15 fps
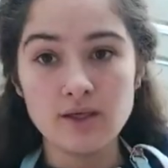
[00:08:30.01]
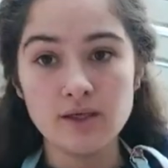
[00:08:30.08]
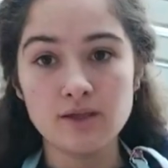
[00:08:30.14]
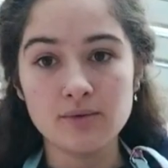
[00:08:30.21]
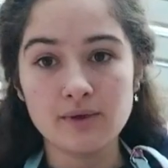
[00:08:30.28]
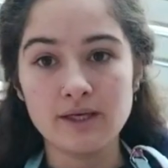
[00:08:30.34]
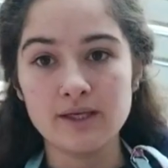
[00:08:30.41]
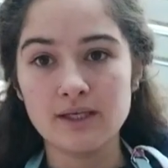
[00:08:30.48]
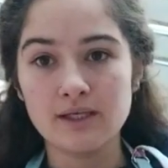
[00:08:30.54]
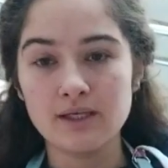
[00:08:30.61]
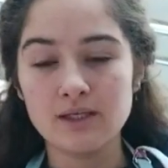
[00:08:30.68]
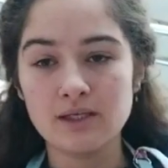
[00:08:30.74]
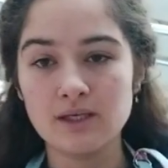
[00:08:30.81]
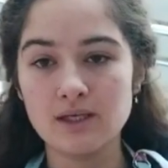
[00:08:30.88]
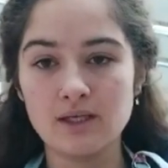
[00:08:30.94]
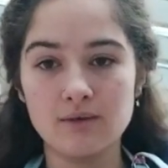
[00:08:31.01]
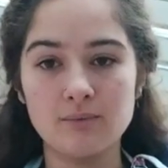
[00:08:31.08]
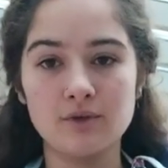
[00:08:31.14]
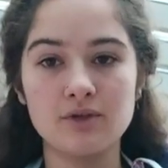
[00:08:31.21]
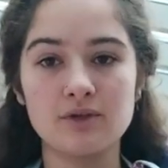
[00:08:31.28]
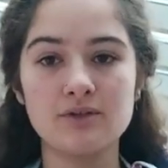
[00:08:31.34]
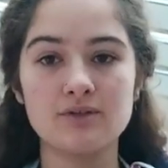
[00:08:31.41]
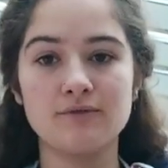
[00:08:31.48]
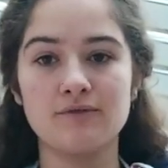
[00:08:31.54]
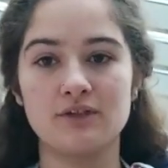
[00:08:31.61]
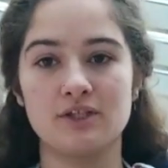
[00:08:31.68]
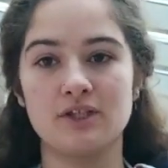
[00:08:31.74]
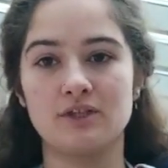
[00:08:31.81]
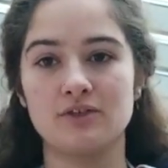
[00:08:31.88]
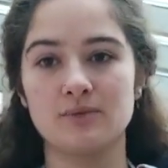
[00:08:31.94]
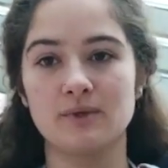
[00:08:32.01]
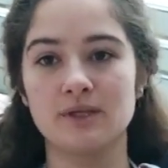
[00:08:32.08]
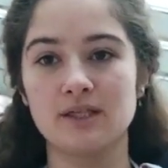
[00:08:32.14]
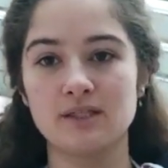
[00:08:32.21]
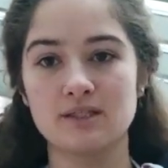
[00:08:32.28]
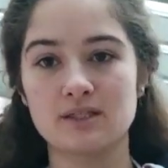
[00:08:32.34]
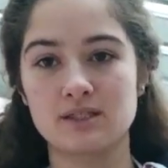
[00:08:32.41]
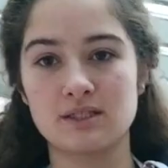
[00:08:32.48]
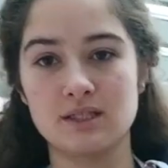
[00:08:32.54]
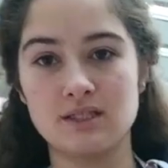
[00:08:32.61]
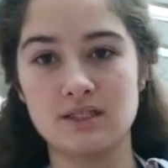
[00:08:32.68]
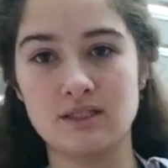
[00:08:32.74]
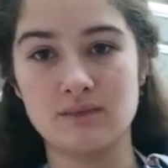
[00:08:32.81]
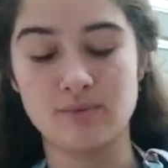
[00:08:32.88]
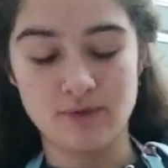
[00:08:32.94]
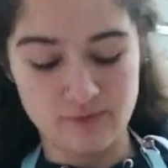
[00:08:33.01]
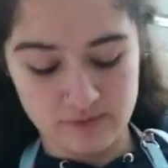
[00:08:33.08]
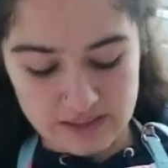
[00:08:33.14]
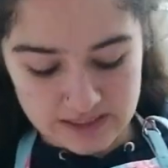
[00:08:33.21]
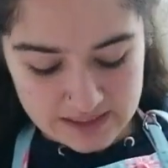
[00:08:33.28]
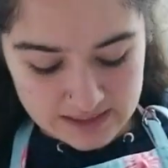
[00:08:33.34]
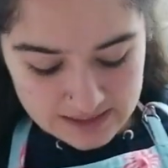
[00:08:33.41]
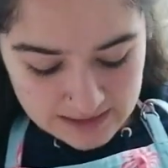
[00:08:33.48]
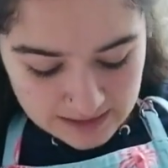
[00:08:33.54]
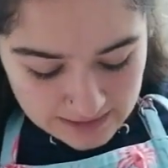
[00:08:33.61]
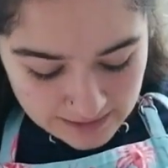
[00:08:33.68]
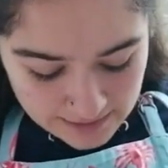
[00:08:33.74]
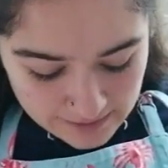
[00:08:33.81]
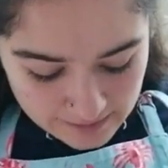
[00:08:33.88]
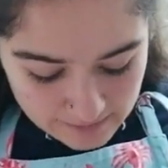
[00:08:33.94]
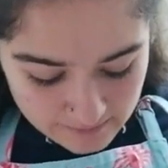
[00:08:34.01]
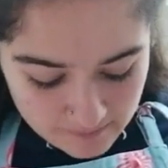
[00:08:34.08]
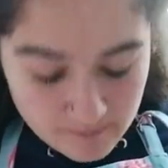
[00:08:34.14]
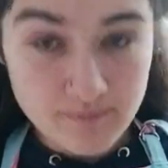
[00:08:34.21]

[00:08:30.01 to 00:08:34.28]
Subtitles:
either way, I'm gonna do a fit check, don't worry guys, because this is a bit of slay.